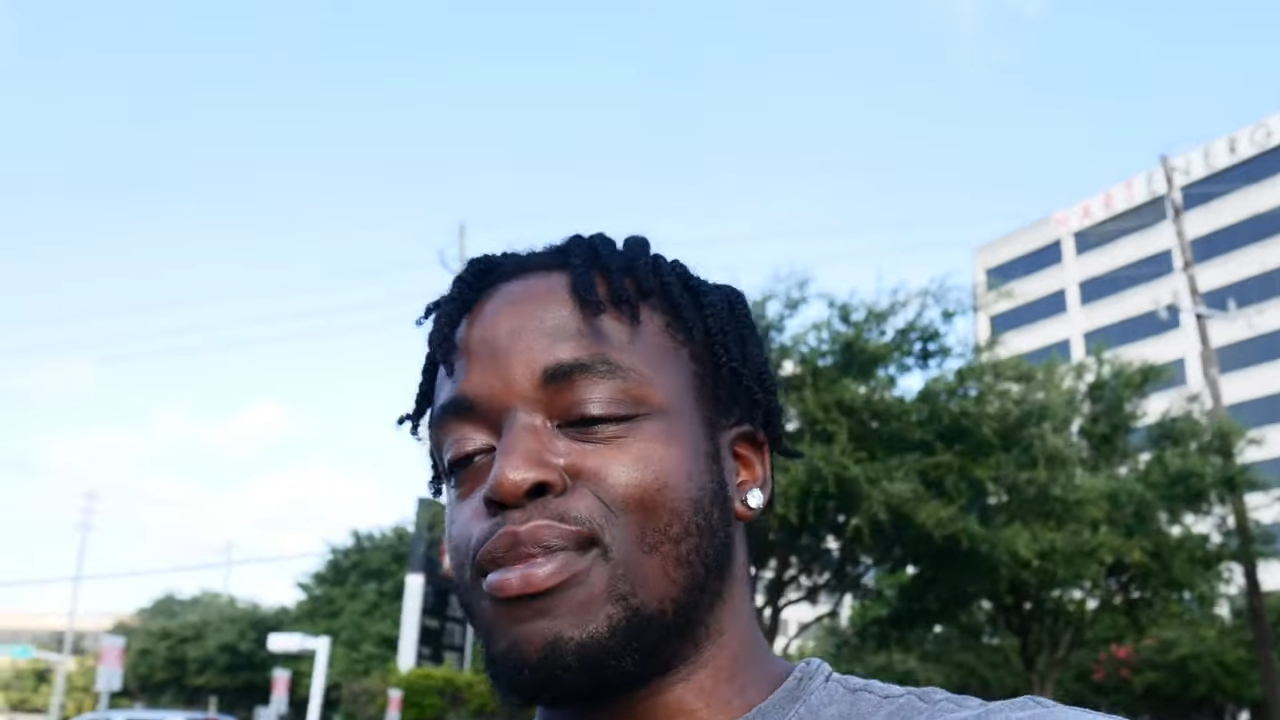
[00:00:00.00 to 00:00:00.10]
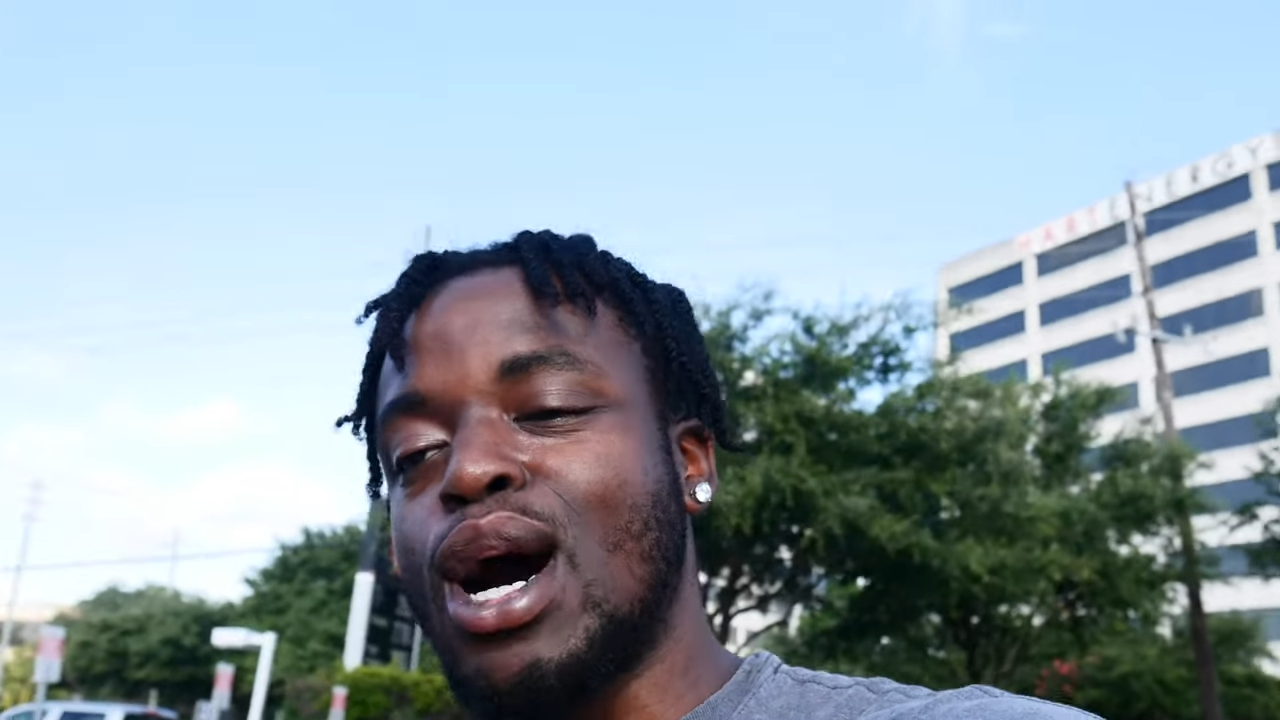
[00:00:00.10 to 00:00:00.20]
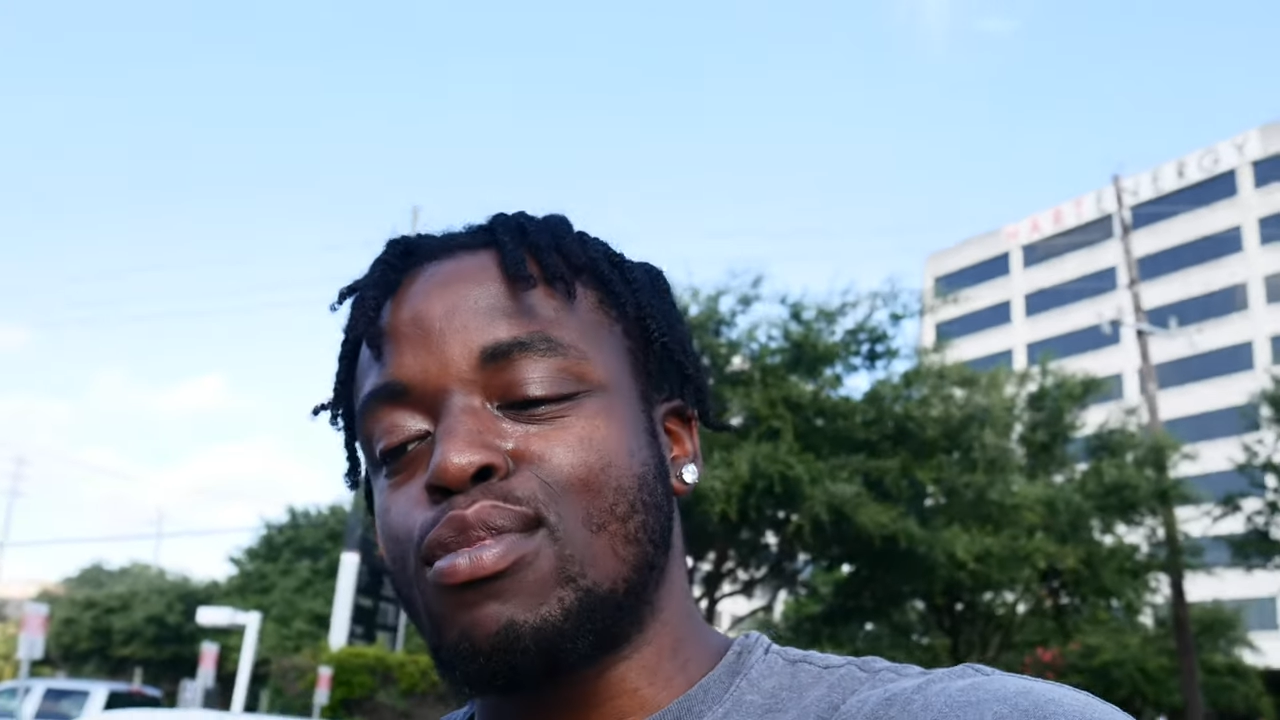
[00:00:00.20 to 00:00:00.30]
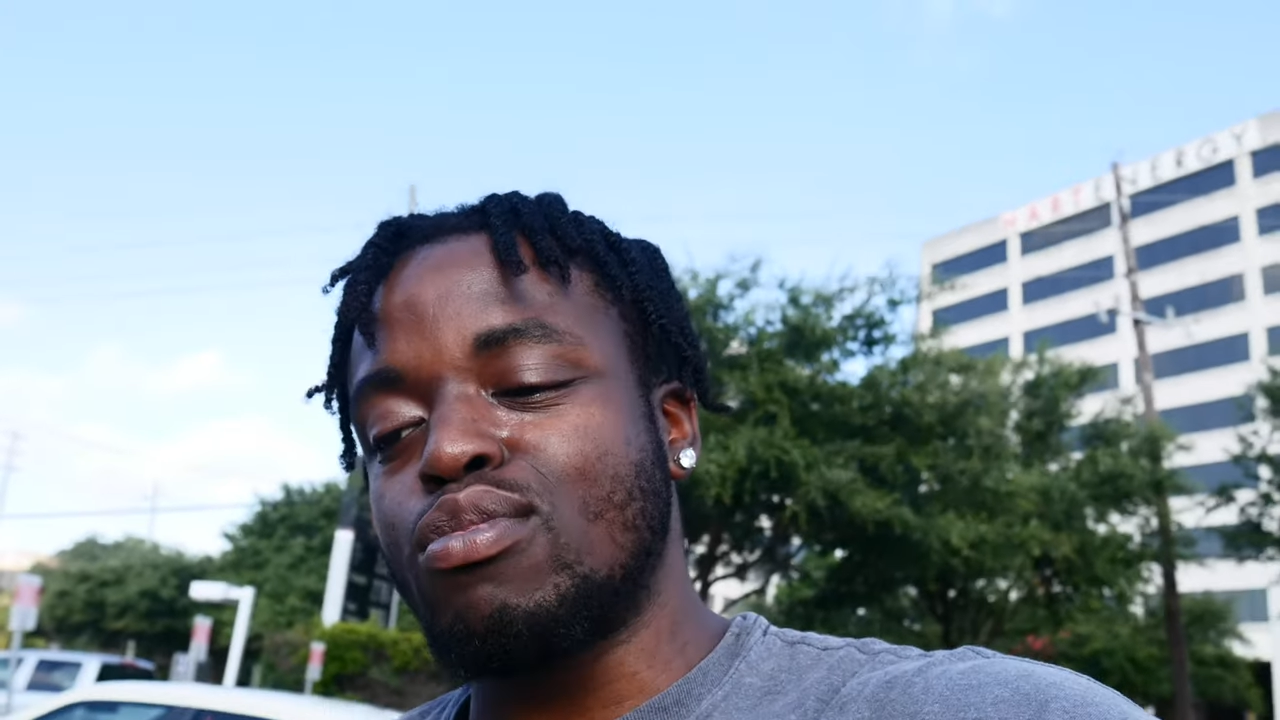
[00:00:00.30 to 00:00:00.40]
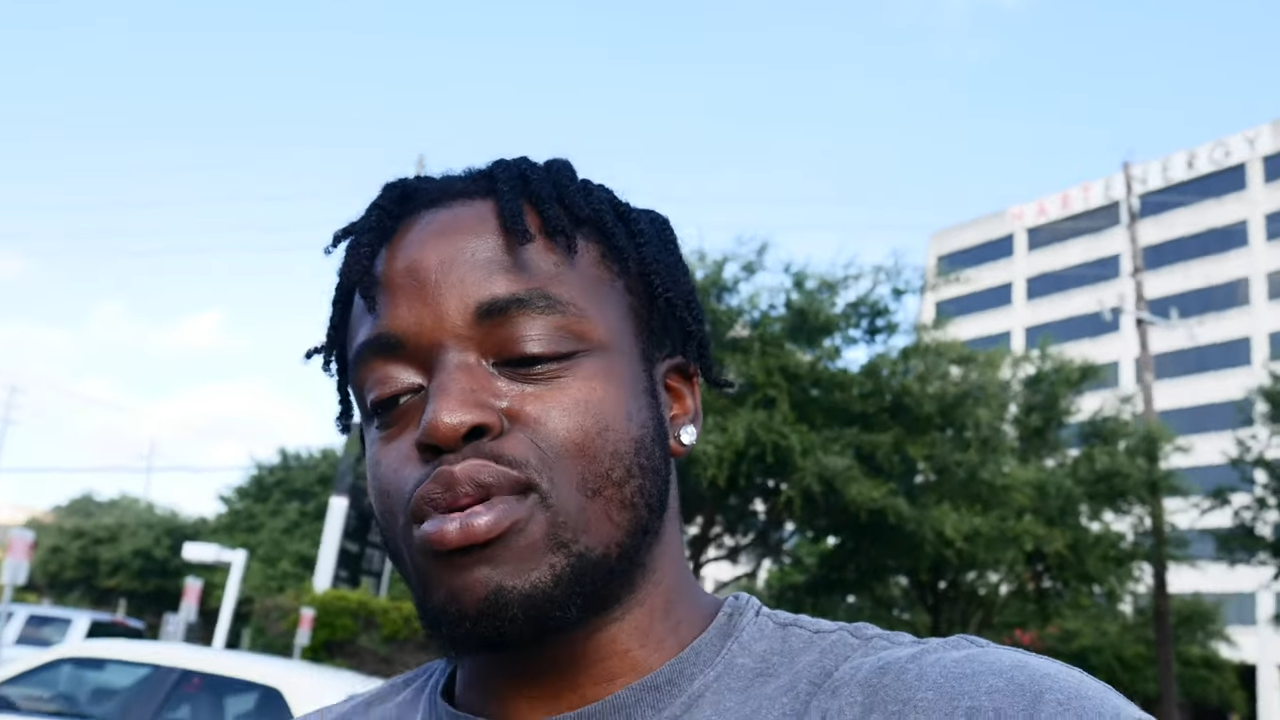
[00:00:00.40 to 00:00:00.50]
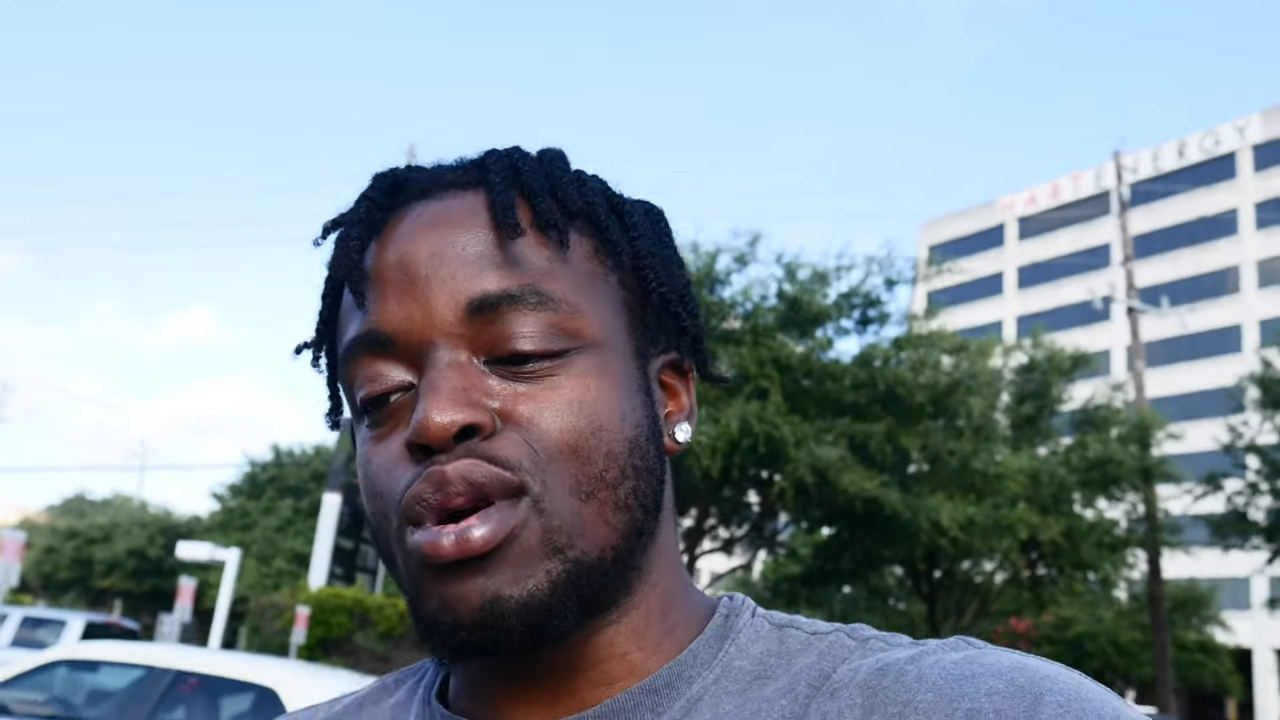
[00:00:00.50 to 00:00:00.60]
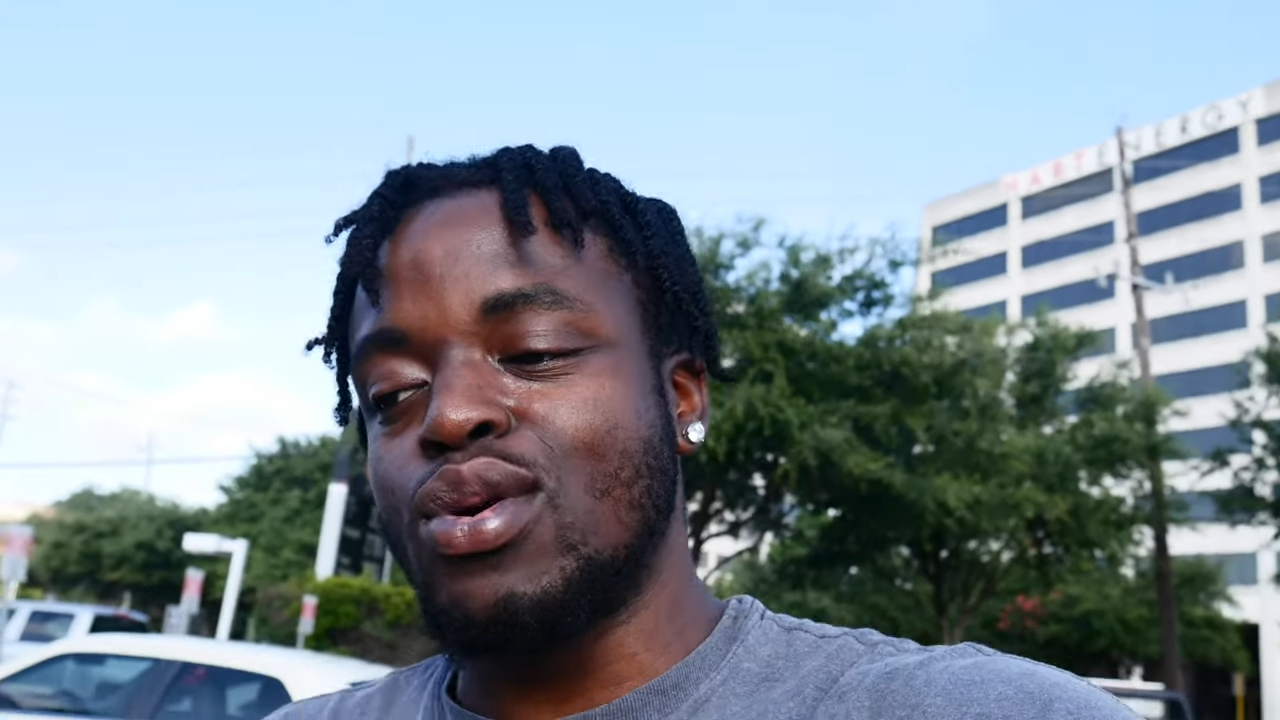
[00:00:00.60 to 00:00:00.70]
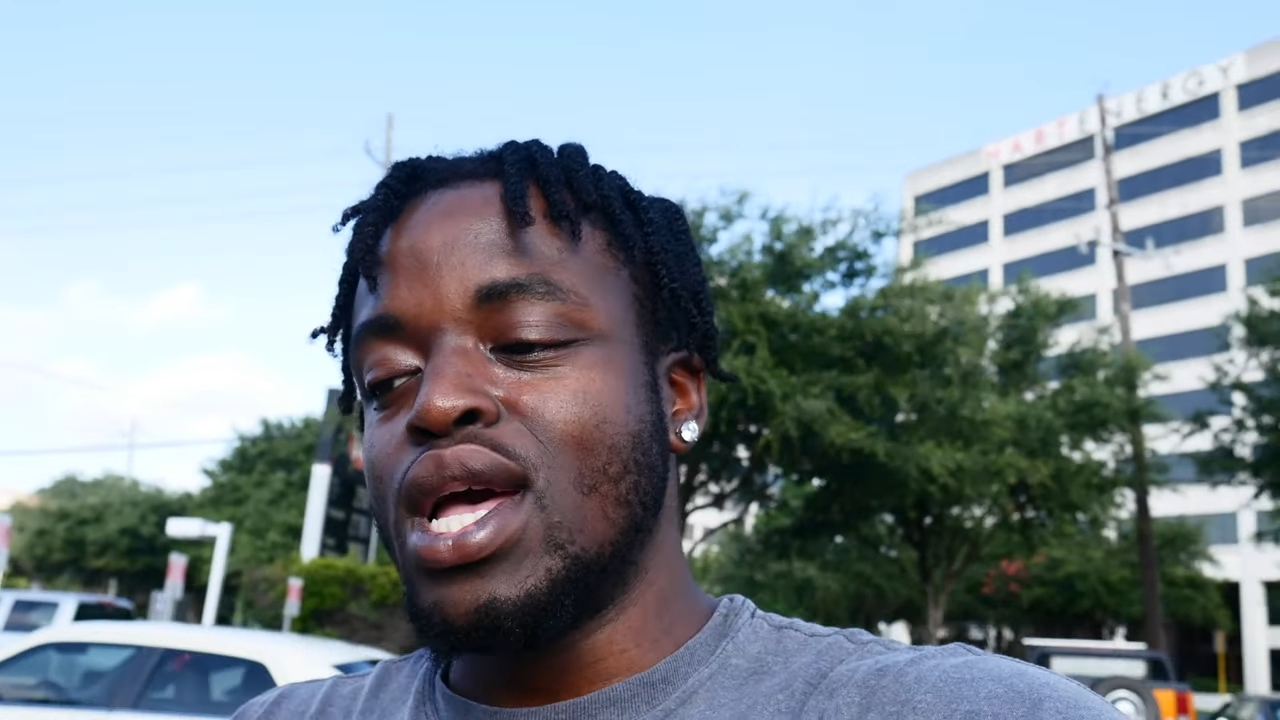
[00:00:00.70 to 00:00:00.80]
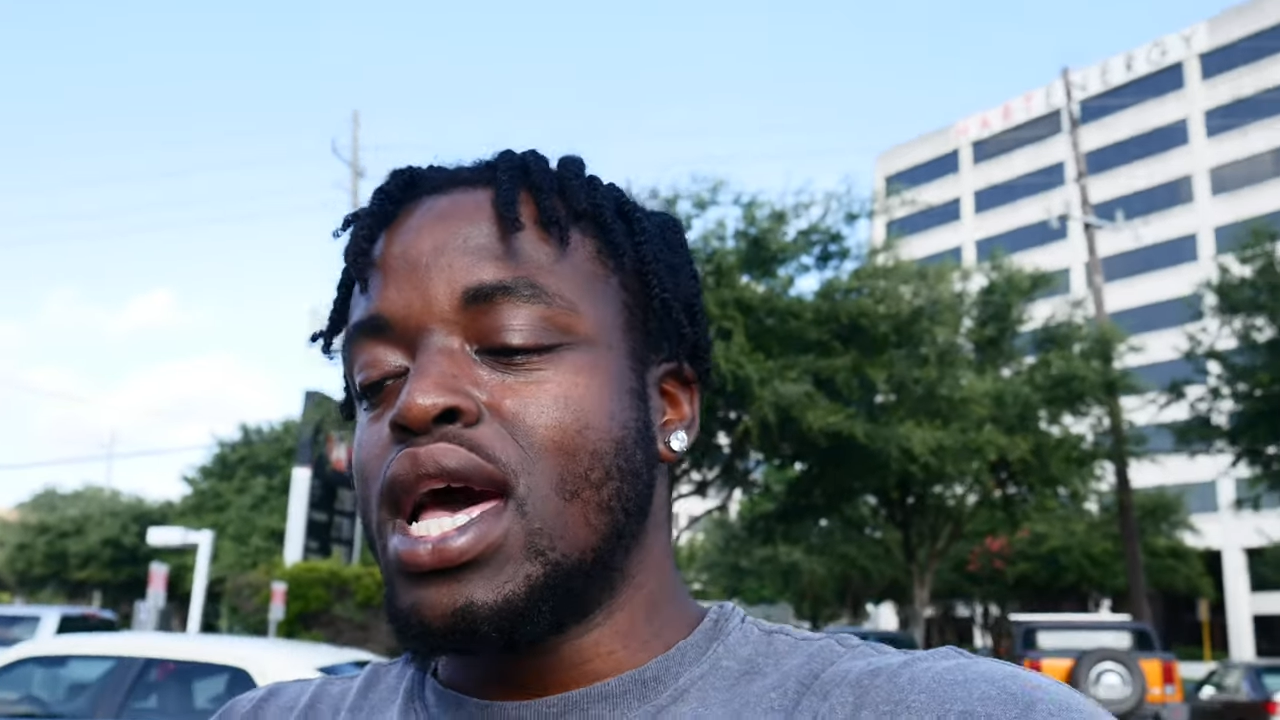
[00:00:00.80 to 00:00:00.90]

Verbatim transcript: Mamba, bro.